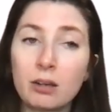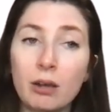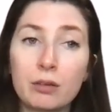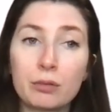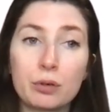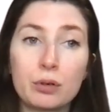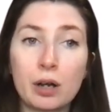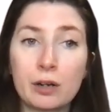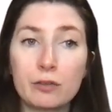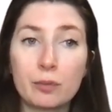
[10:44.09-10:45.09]
going through
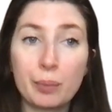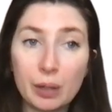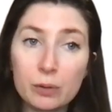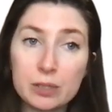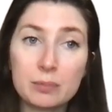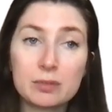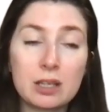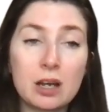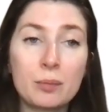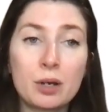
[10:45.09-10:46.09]
kind of the build up to
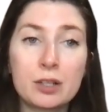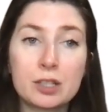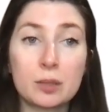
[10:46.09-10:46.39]
the Armada,